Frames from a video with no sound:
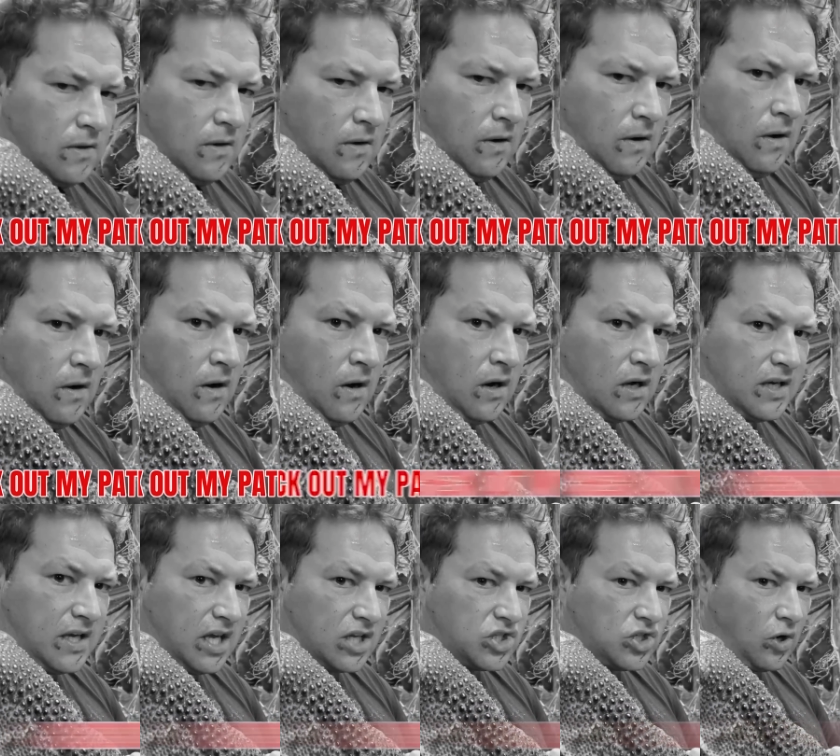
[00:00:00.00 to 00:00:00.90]
Oh,
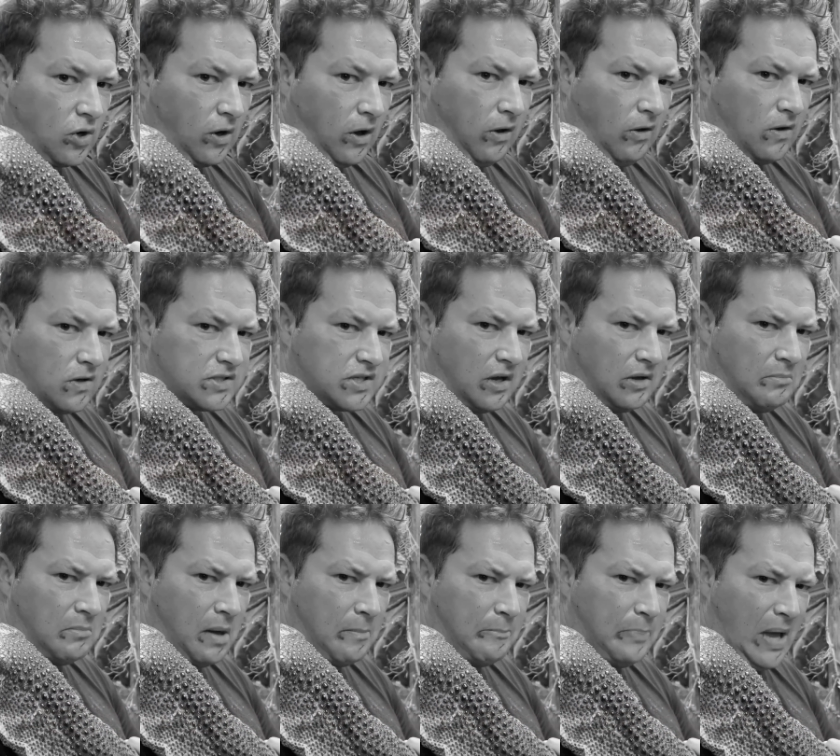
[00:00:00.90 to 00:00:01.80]
get your claws up
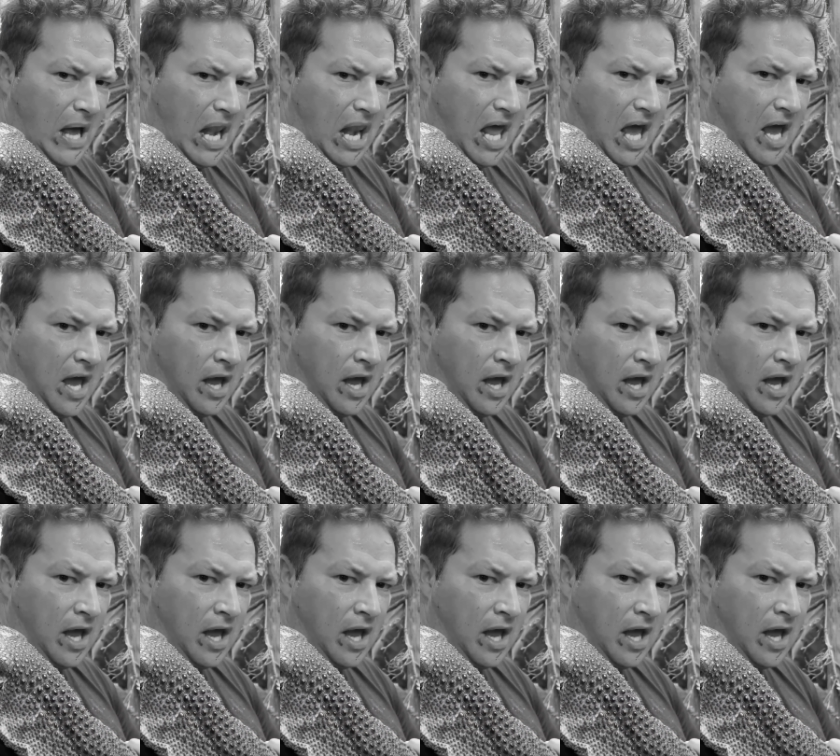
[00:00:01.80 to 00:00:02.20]
my belly.